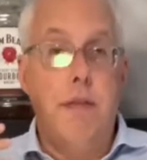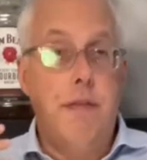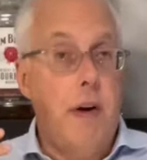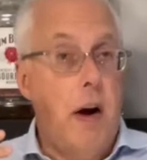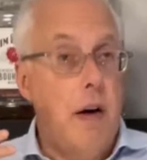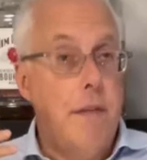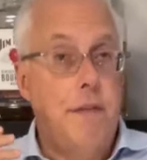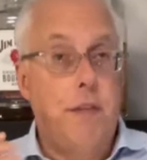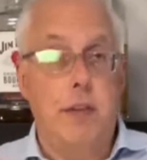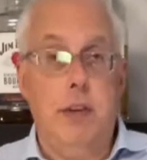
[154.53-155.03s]

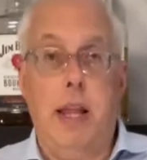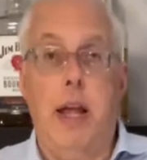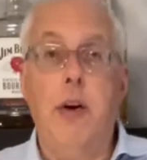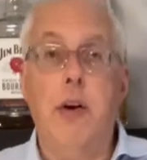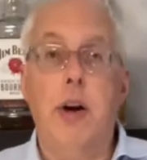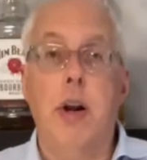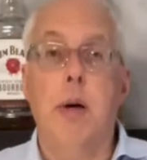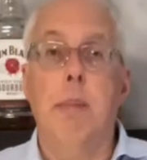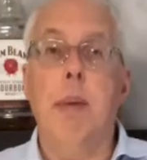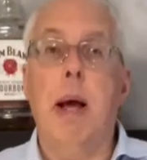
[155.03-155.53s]
a
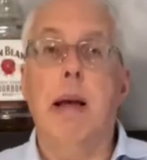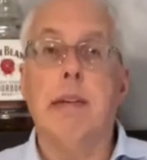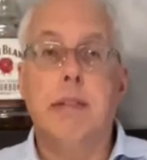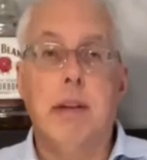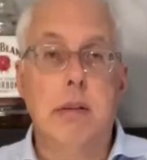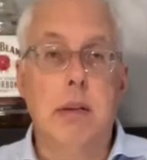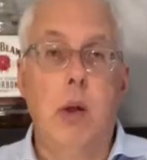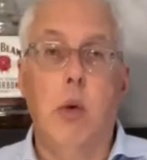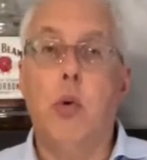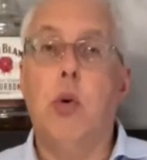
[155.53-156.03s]
Falernum as a
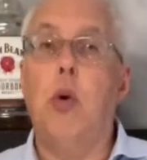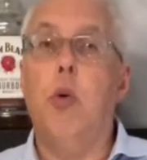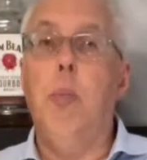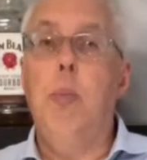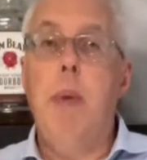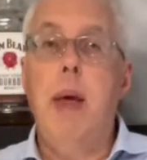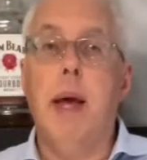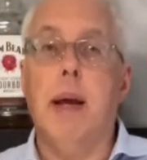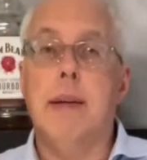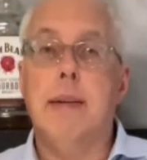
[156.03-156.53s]
local
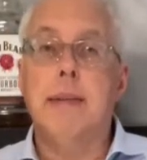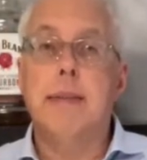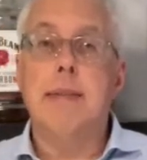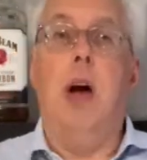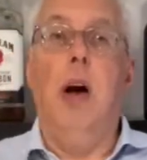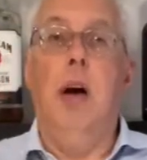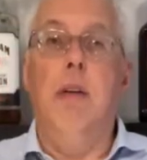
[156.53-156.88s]
mix